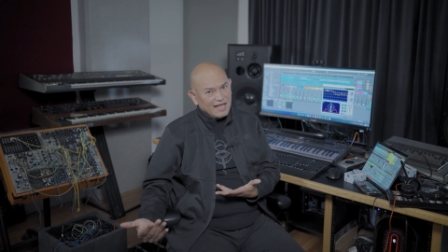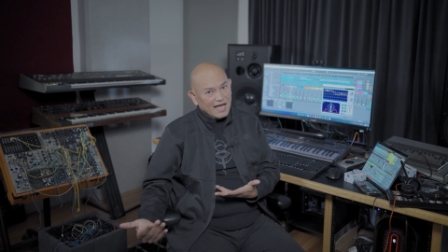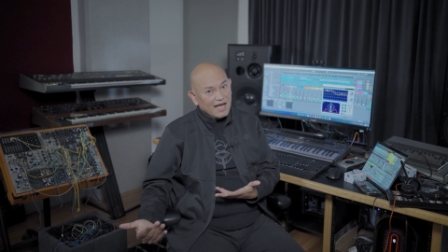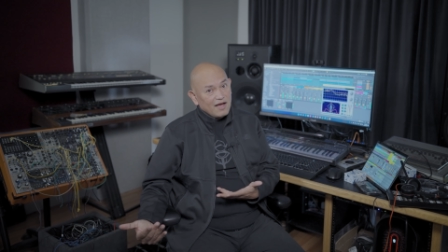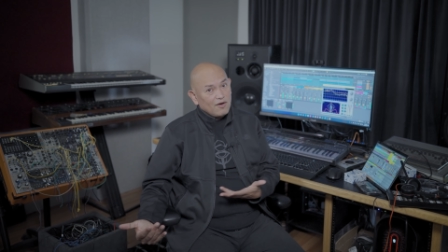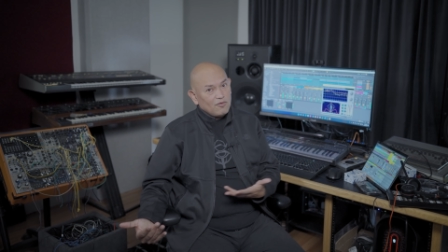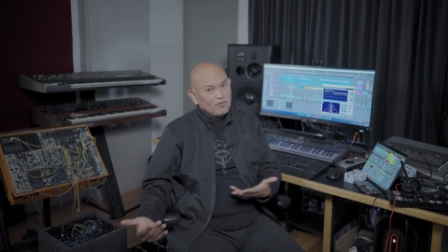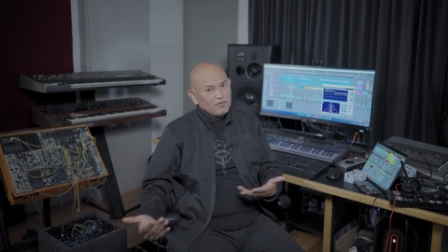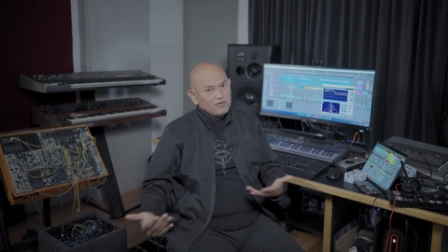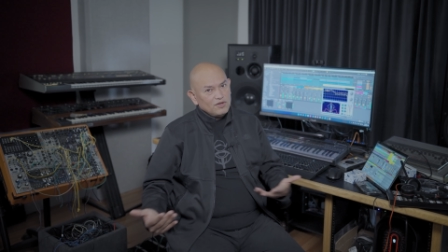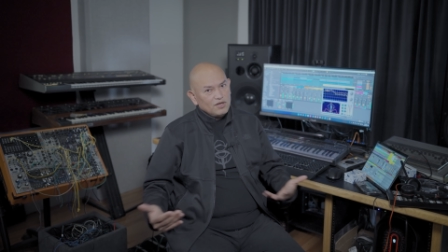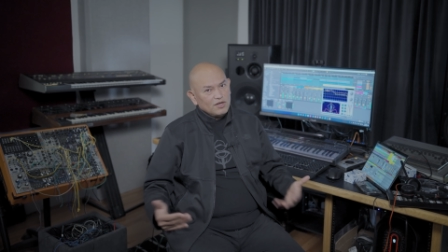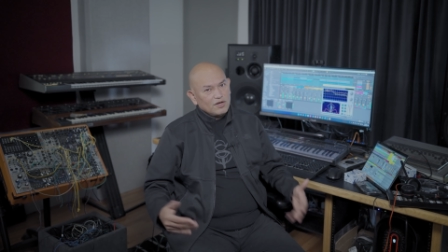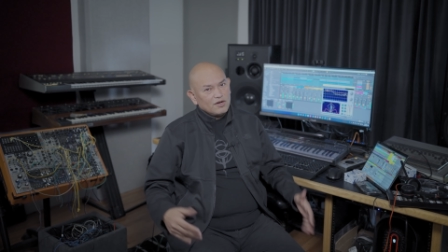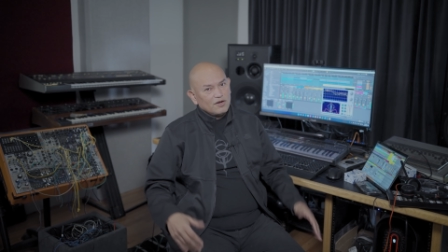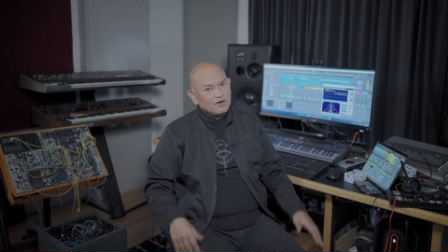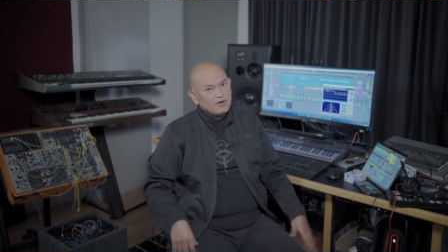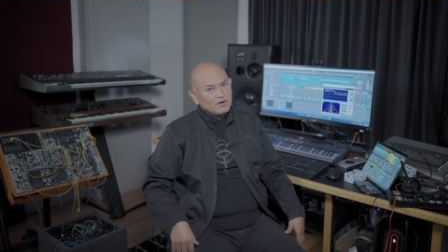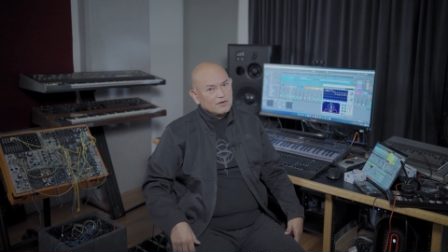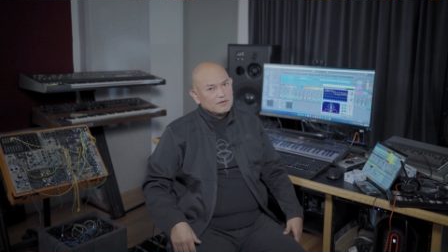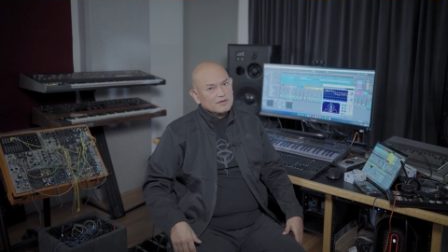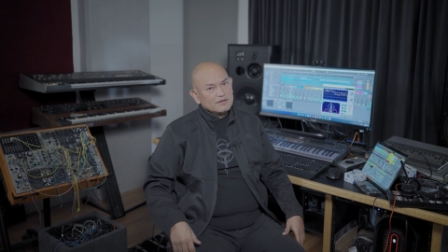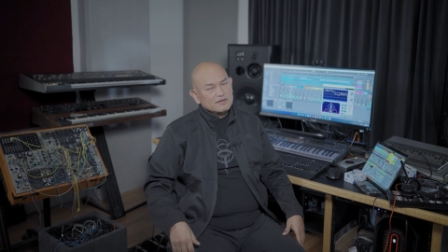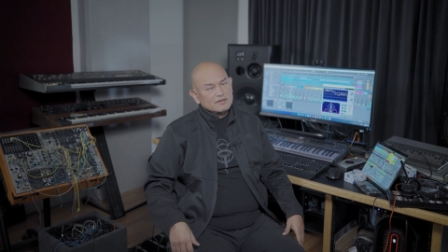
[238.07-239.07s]
town, you
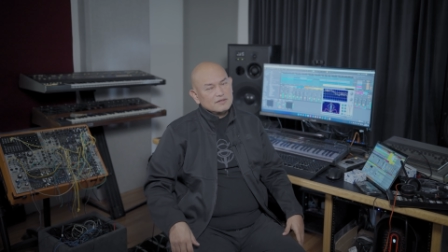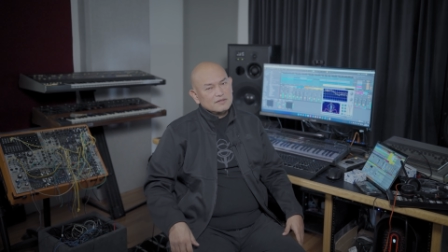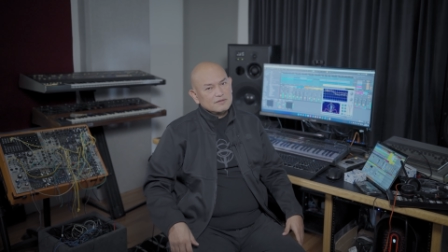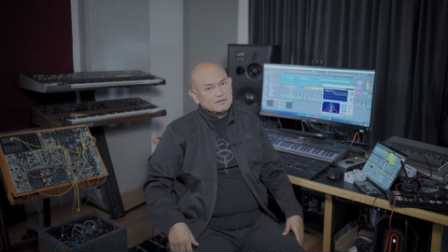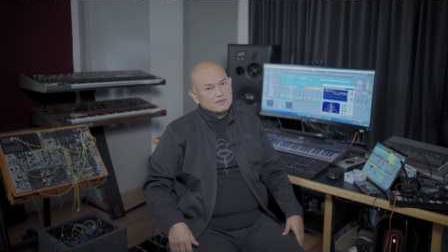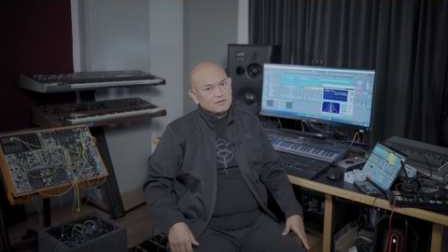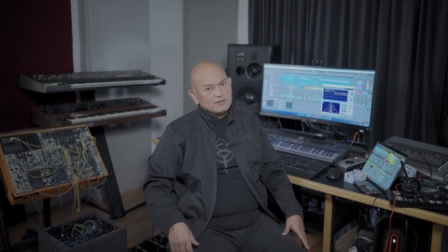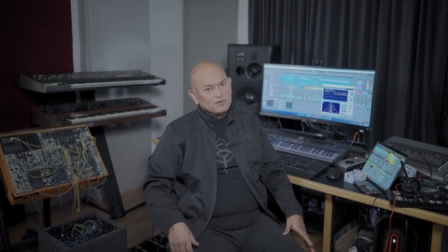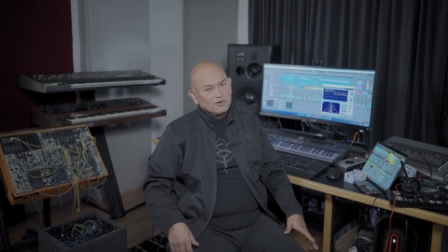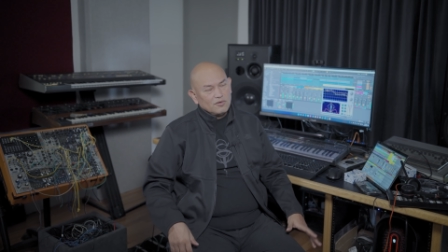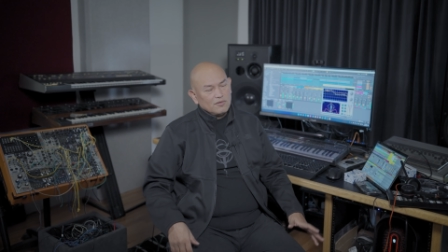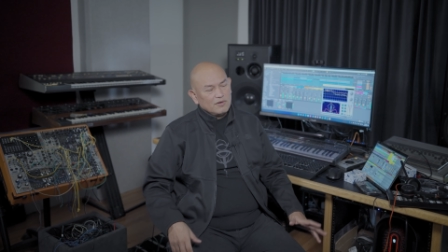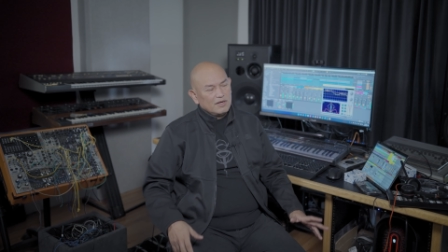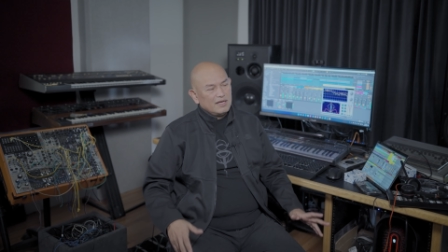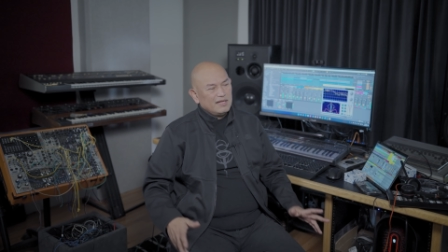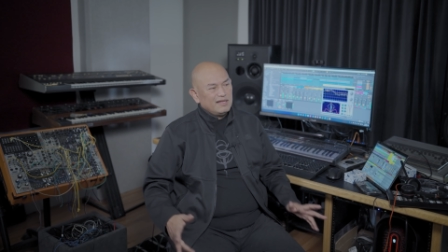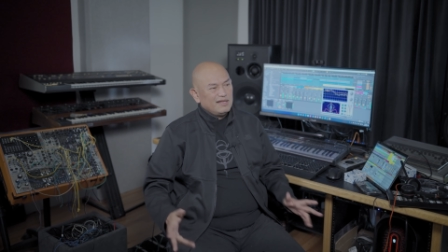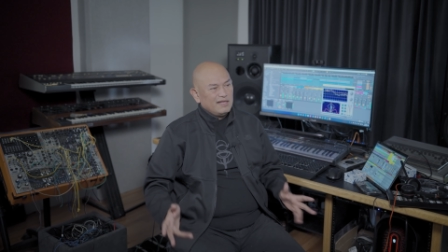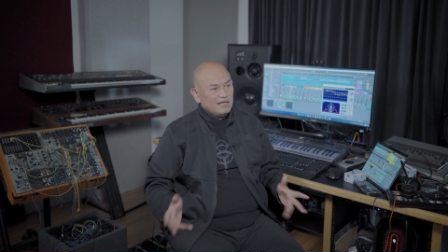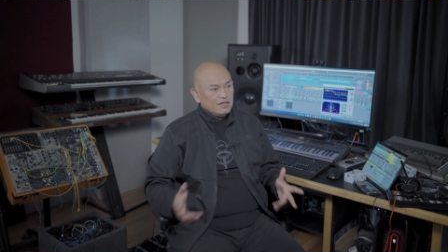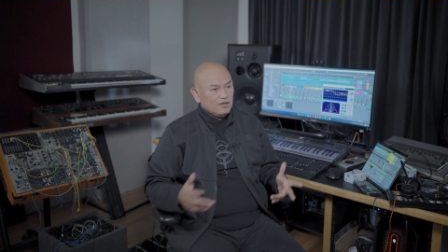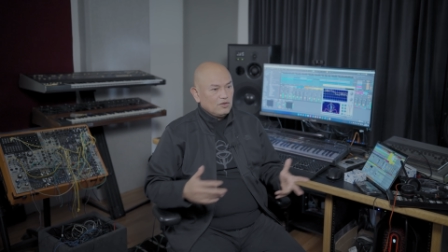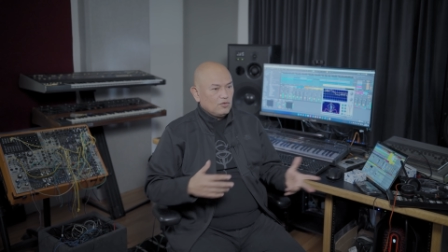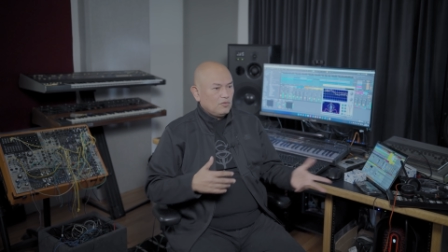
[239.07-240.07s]
know, because you really
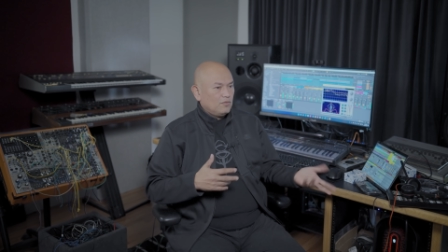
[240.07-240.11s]
need